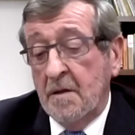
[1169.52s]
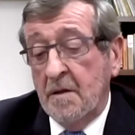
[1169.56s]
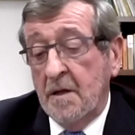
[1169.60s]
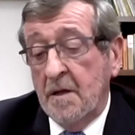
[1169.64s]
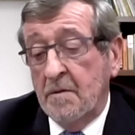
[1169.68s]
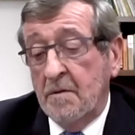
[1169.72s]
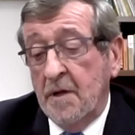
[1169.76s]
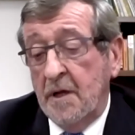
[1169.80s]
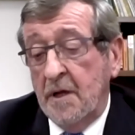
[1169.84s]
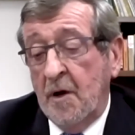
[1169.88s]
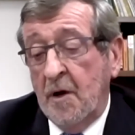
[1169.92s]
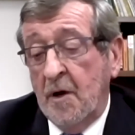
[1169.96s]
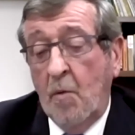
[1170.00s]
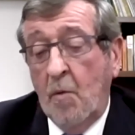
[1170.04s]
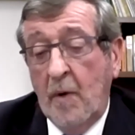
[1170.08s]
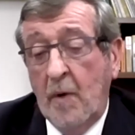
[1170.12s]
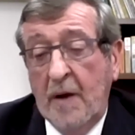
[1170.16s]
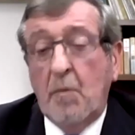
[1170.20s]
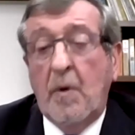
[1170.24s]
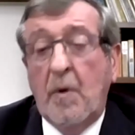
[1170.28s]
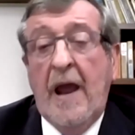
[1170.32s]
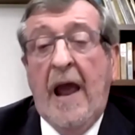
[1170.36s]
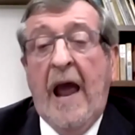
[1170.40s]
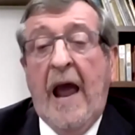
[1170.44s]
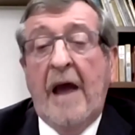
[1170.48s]

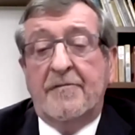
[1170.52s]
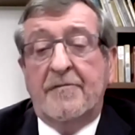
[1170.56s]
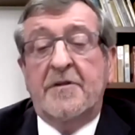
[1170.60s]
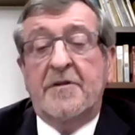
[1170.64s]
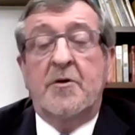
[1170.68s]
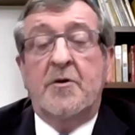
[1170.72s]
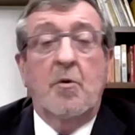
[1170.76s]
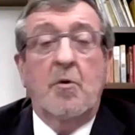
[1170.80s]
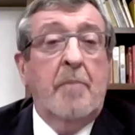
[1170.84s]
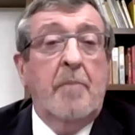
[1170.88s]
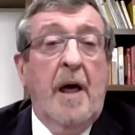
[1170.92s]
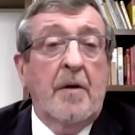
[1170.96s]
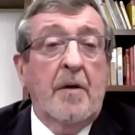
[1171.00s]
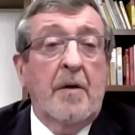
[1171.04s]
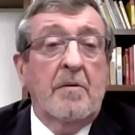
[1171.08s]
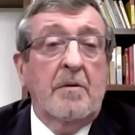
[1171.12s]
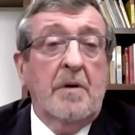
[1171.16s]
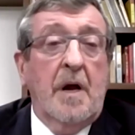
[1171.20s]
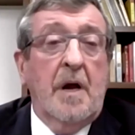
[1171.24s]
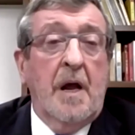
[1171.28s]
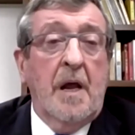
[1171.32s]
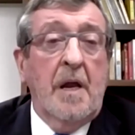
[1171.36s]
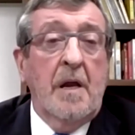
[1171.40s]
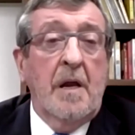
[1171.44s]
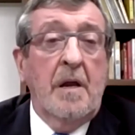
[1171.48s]
we have to do better,
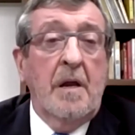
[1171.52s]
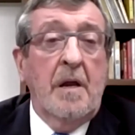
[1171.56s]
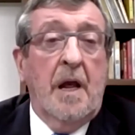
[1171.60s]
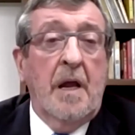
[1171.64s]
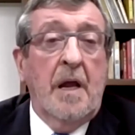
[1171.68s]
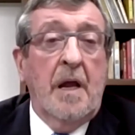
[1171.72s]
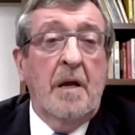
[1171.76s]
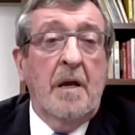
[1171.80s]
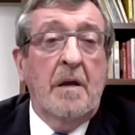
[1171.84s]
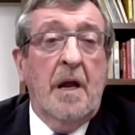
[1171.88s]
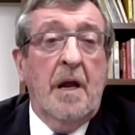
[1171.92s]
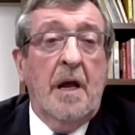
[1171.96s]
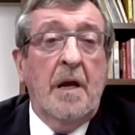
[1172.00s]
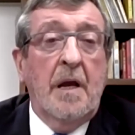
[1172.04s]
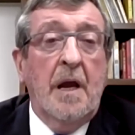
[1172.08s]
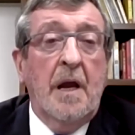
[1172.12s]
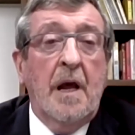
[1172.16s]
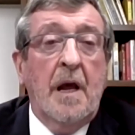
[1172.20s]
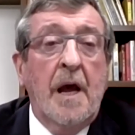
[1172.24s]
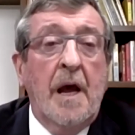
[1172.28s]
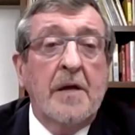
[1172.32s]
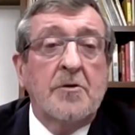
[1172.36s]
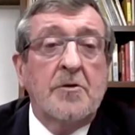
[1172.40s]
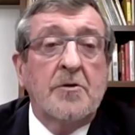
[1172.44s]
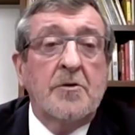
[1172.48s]
and
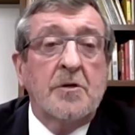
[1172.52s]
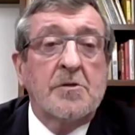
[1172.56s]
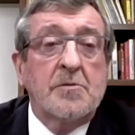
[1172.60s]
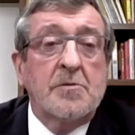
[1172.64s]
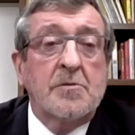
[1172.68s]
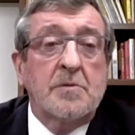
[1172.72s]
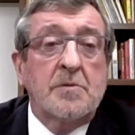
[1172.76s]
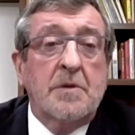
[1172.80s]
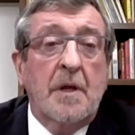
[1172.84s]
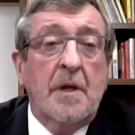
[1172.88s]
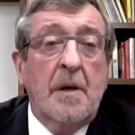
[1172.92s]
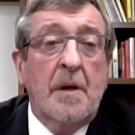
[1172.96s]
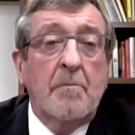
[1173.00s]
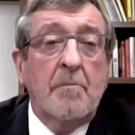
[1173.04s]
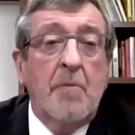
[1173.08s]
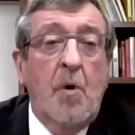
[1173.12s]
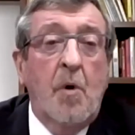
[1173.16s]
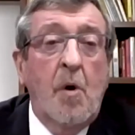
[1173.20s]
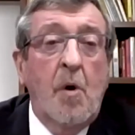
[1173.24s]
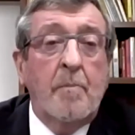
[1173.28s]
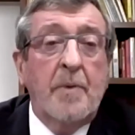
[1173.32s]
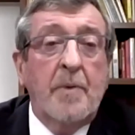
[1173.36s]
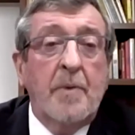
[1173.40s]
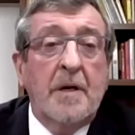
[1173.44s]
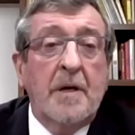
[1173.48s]
I just am
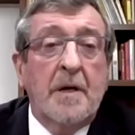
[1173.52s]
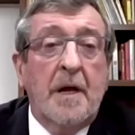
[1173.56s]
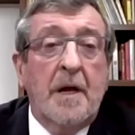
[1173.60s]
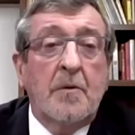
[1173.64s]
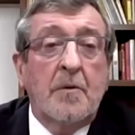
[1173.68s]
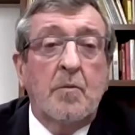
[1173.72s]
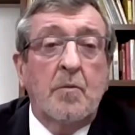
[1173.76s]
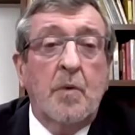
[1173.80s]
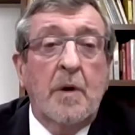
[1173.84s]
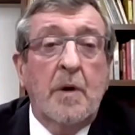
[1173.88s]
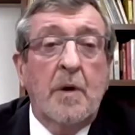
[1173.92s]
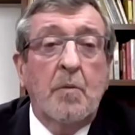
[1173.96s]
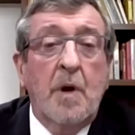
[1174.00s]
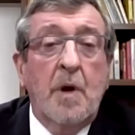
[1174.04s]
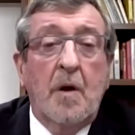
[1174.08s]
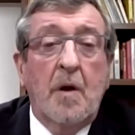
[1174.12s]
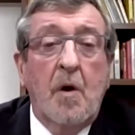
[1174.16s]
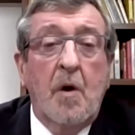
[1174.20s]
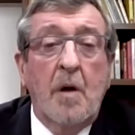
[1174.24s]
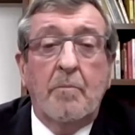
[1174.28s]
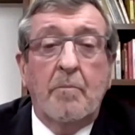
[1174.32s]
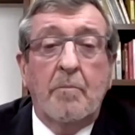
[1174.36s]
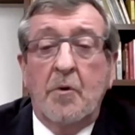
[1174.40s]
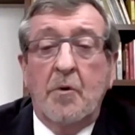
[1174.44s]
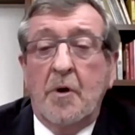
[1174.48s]
hoping that we will
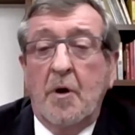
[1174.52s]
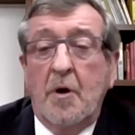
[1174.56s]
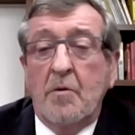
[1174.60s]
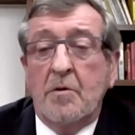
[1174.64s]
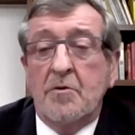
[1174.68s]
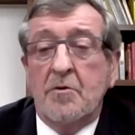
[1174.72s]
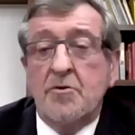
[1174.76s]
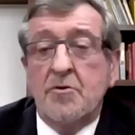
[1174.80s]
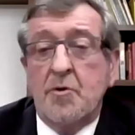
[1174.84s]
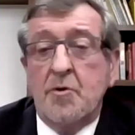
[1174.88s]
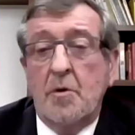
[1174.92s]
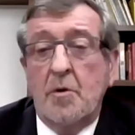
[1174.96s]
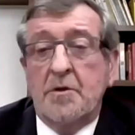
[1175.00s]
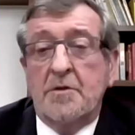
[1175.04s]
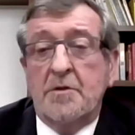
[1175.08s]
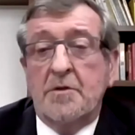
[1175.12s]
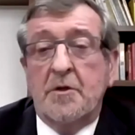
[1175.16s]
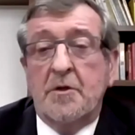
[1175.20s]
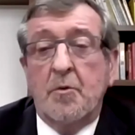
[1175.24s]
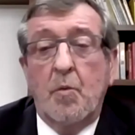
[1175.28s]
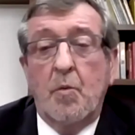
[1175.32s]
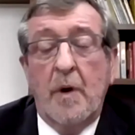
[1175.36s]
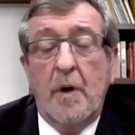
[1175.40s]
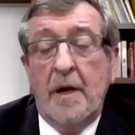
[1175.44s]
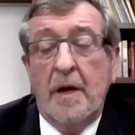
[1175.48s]
all put our shoulder to
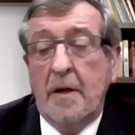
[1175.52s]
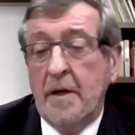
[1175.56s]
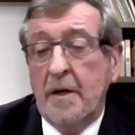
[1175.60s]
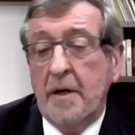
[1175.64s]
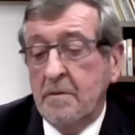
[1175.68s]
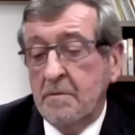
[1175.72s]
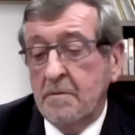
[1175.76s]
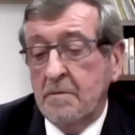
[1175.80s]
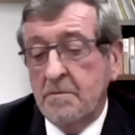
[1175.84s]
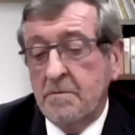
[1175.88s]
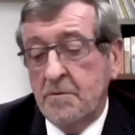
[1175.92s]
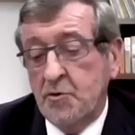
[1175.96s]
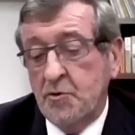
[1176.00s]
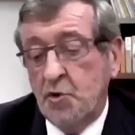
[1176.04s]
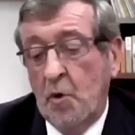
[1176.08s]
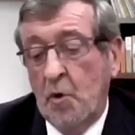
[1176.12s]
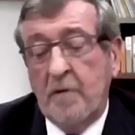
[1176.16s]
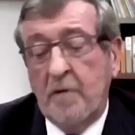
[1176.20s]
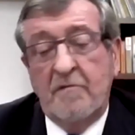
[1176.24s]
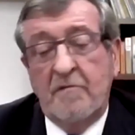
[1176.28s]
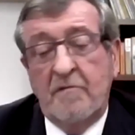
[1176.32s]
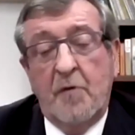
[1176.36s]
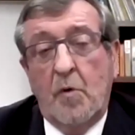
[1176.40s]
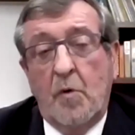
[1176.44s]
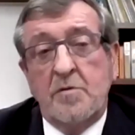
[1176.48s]
the wheel and
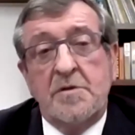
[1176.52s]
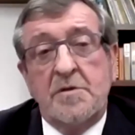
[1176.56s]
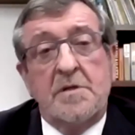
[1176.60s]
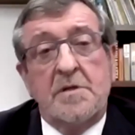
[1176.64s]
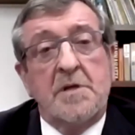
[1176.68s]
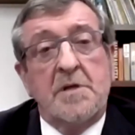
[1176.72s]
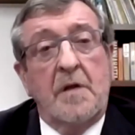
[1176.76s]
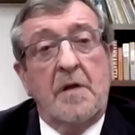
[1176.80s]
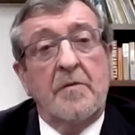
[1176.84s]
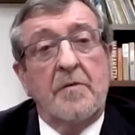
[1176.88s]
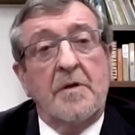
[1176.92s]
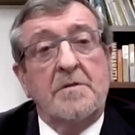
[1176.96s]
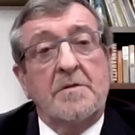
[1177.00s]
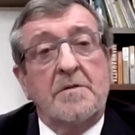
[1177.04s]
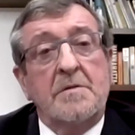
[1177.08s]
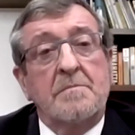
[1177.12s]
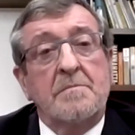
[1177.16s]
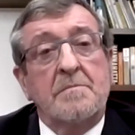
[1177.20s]
join forces on this.